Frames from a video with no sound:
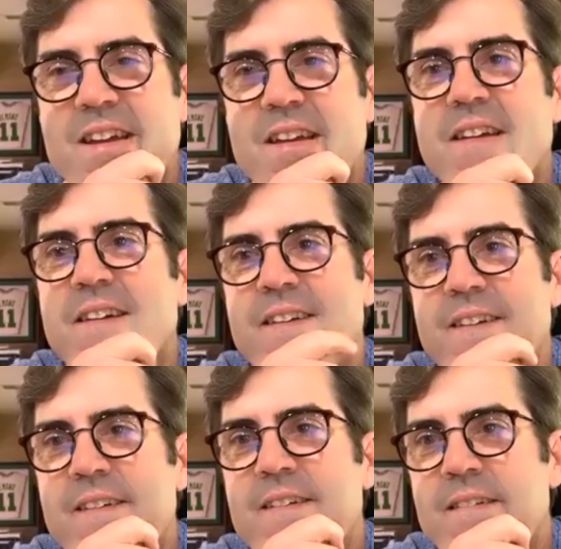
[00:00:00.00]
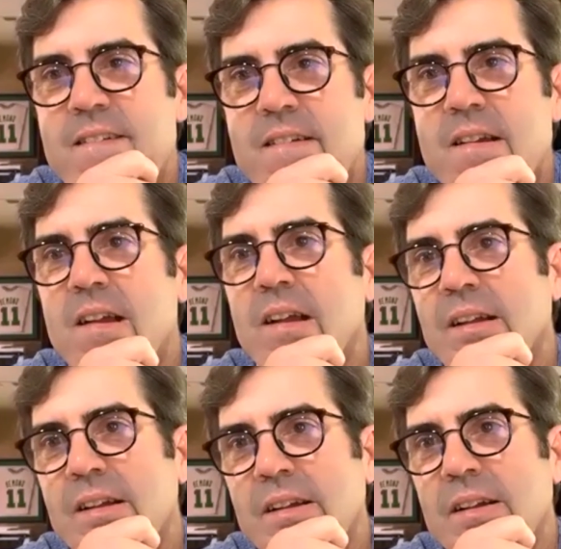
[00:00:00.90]
So it really comes
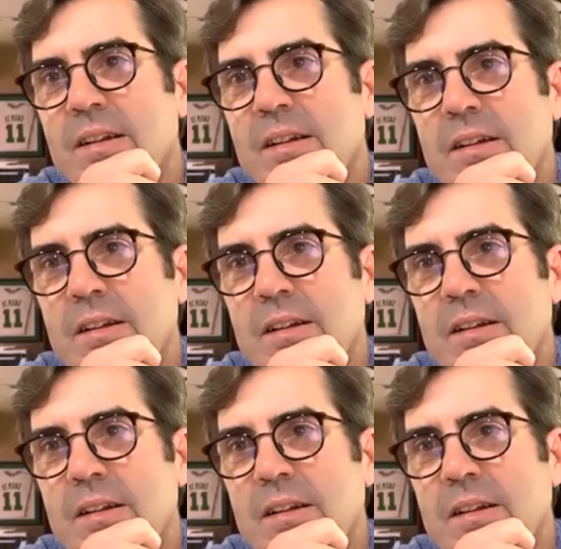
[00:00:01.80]
to opening